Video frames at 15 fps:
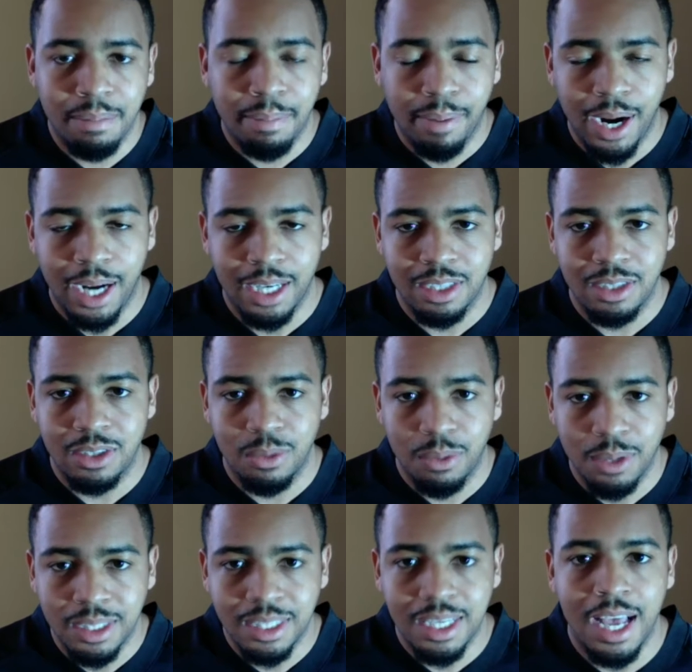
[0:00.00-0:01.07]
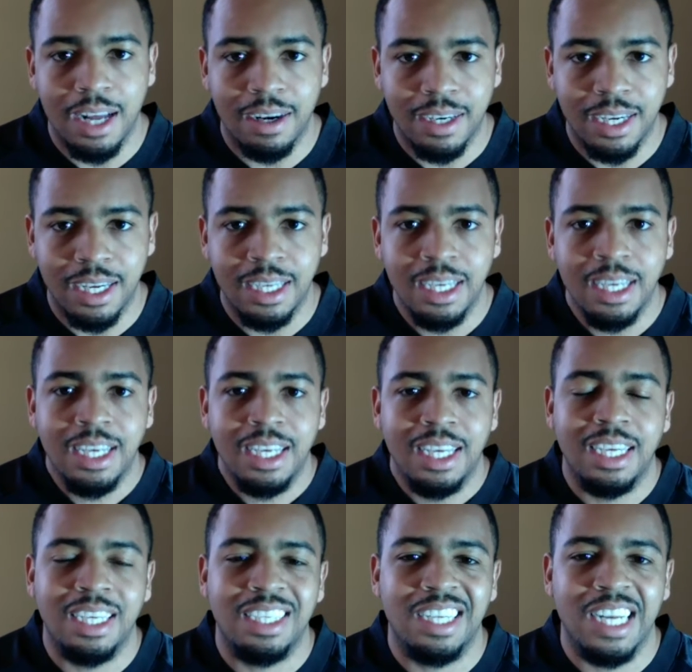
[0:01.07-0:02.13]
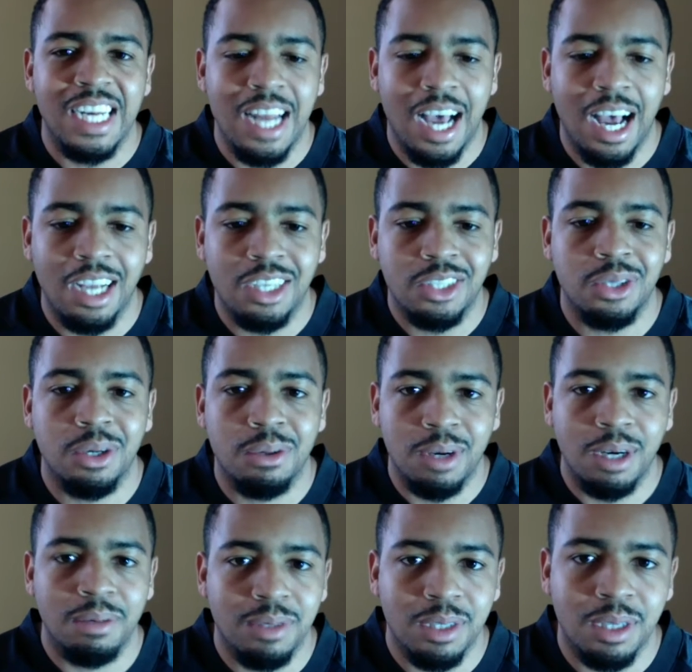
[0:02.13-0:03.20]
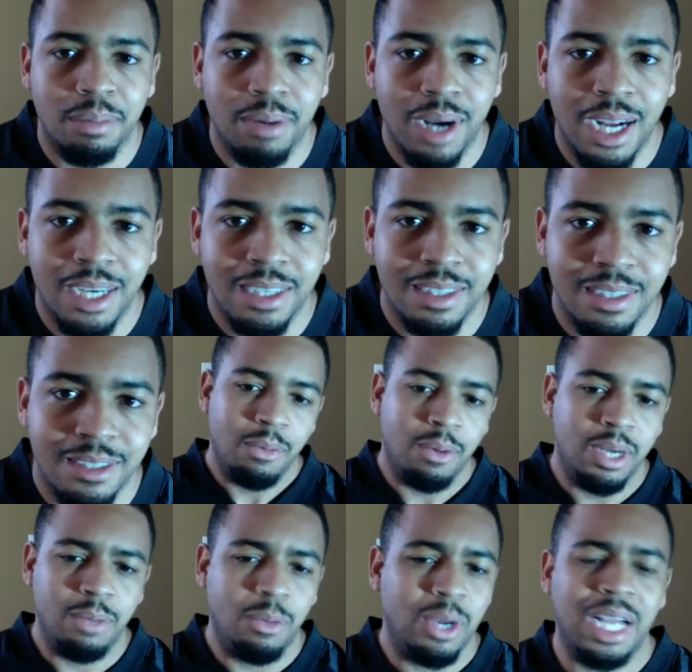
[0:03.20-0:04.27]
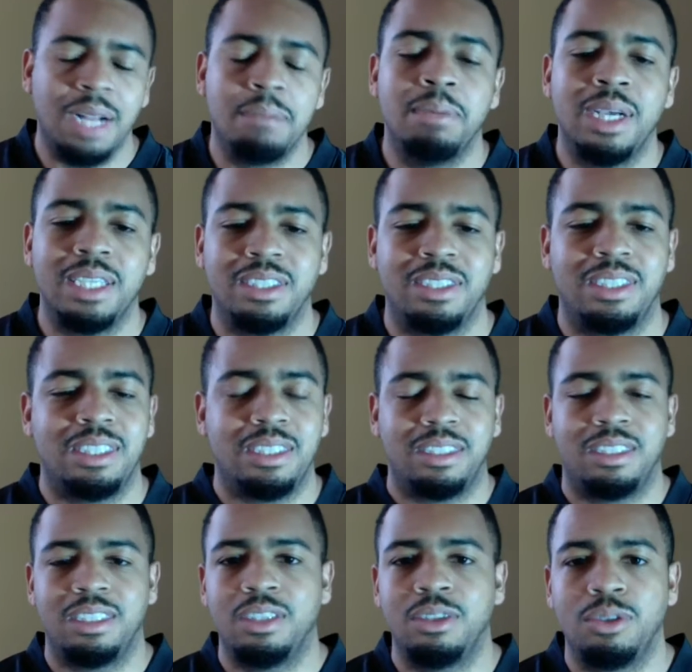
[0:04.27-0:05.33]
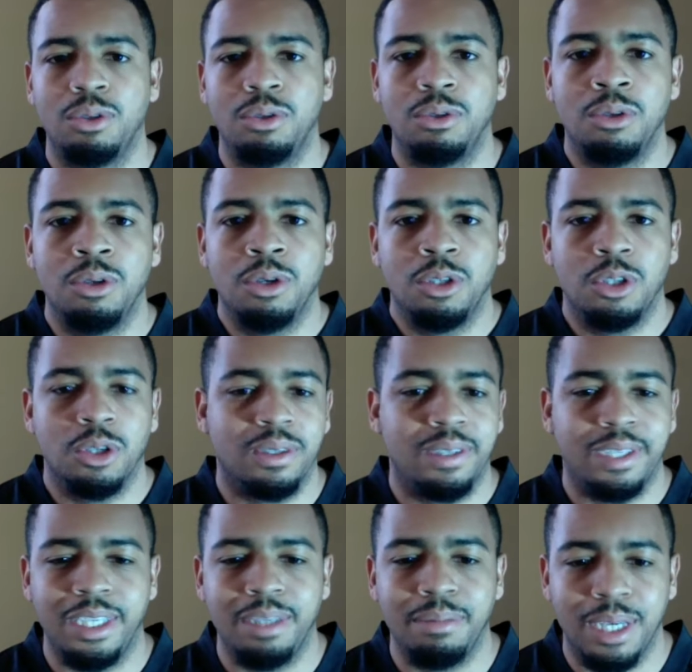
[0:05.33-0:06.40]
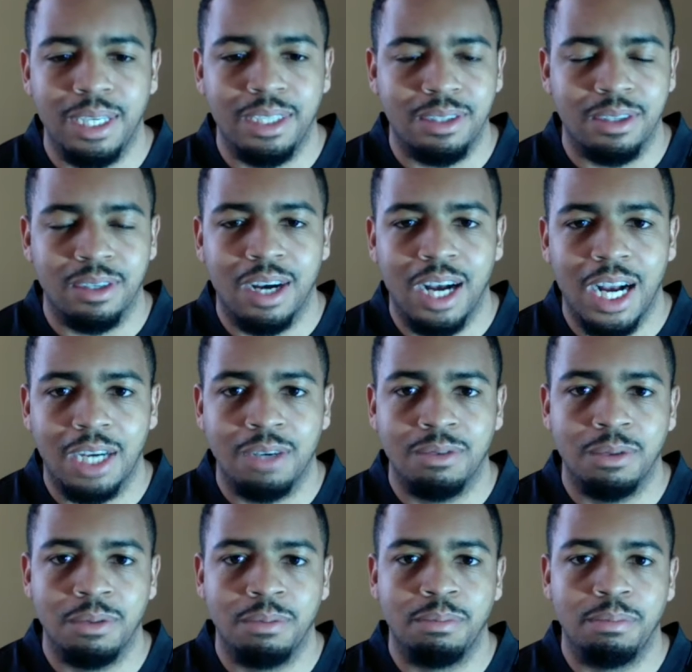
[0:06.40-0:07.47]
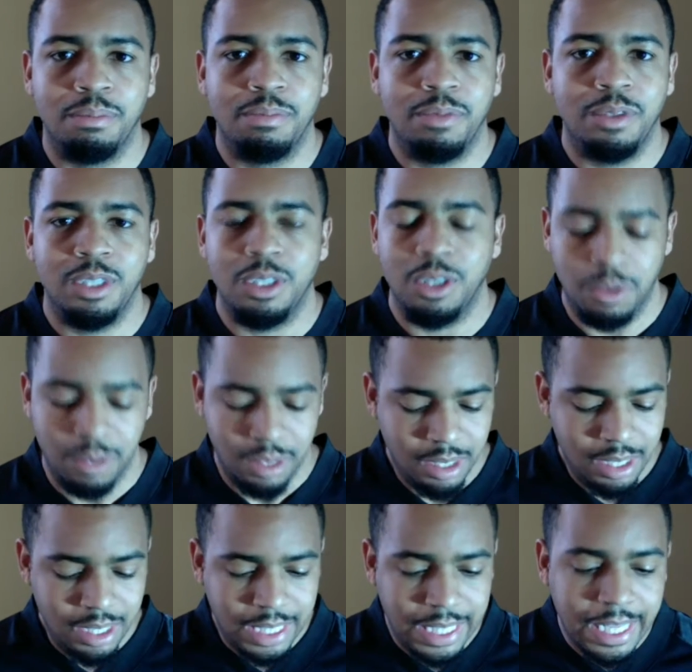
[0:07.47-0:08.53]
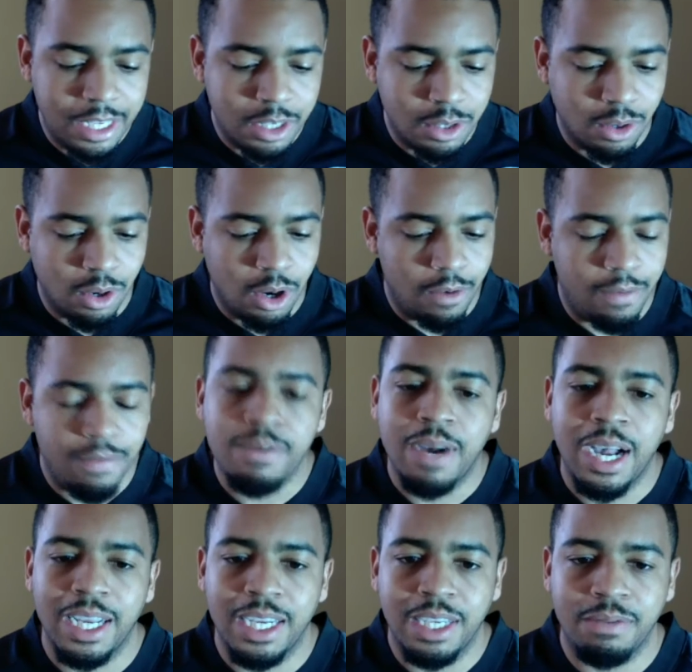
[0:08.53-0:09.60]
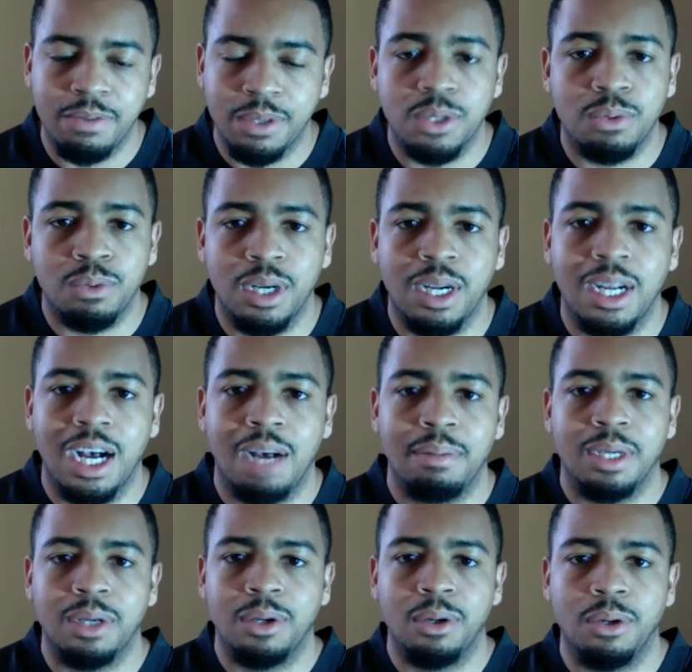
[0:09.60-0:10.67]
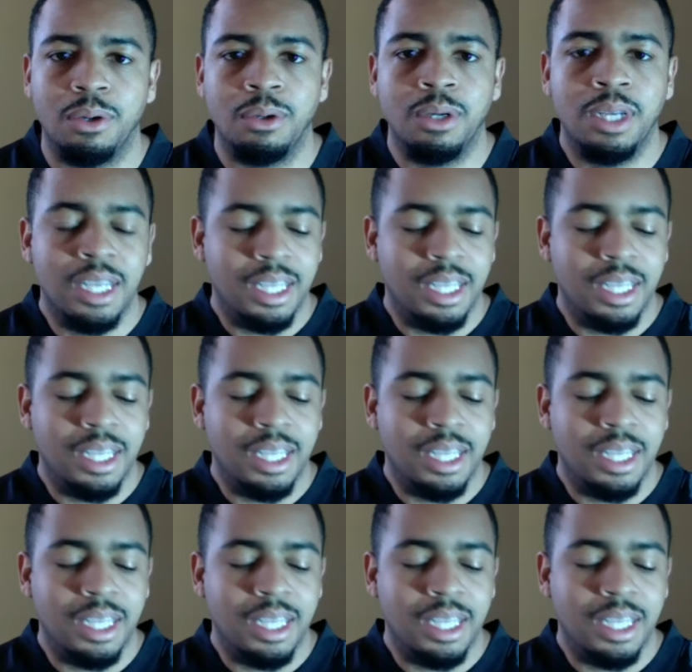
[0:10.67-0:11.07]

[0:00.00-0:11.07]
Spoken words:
practice on Saturday, and he did not show up to the practice. What kind of message does that send to your teammates, your locker room, that you're all fighting for this one common goal,